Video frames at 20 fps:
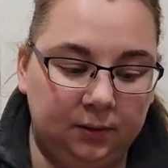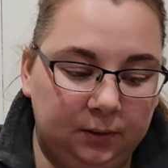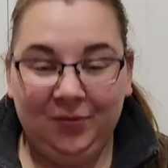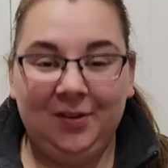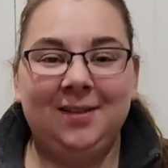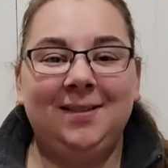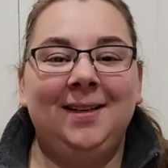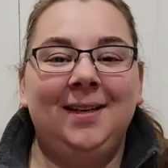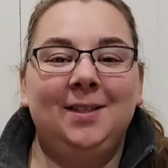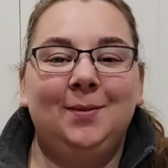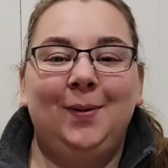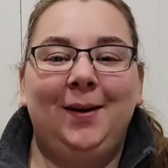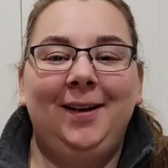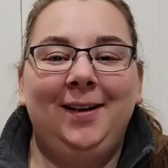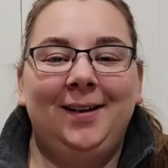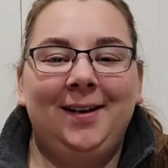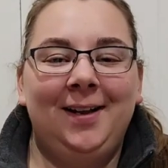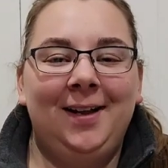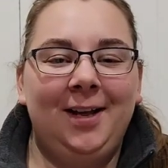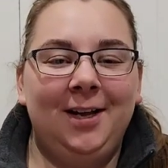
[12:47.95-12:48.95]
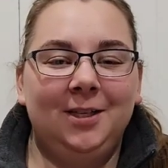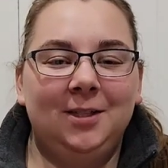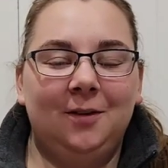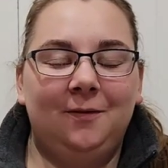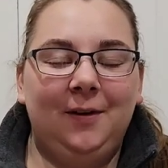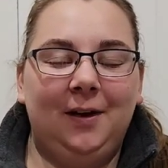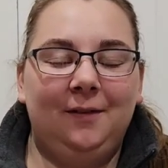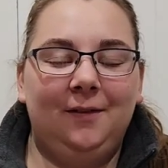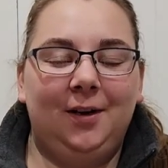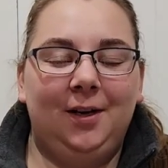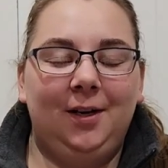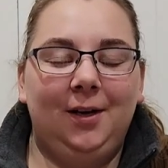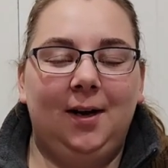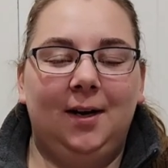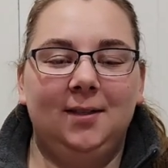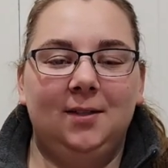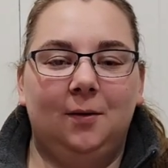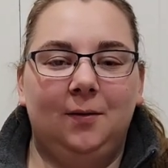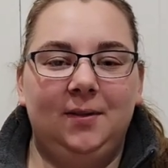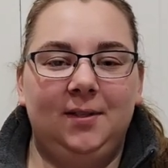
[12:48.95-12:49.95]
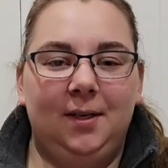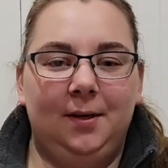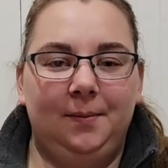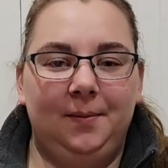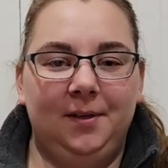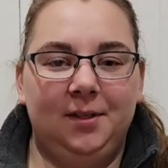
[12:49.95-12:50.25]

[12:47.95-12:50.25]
This next brand is a favorite. You guys always hear